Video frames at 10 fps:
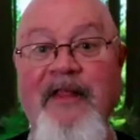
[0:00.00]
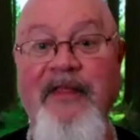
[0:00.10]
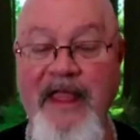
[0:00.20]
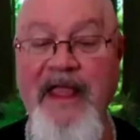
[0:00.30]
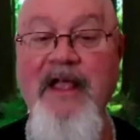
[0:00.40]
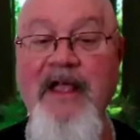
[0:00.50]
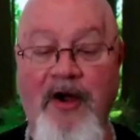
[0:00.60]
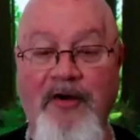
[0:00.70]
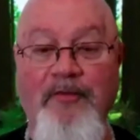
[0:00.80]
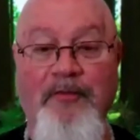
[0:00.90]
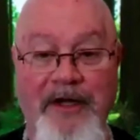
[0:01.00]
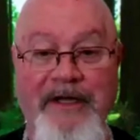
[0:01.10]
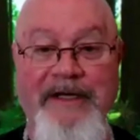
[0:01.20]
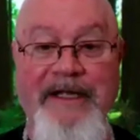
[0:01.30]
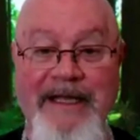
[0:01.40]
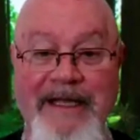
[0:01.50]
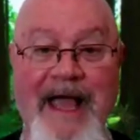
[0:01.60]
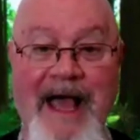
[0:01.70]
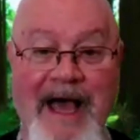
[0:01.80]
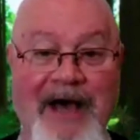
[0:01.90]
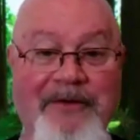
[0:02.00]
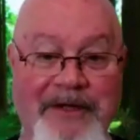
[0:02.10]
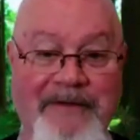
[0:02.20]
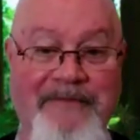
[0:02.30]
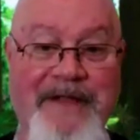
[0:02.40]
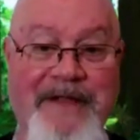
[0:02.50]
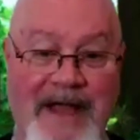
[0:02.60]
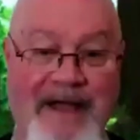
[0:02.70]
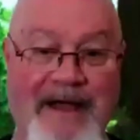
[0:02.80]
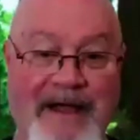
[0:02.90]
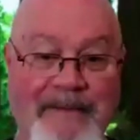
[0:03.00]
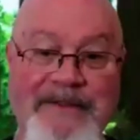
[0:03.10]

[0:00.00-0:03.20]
They are running out of time.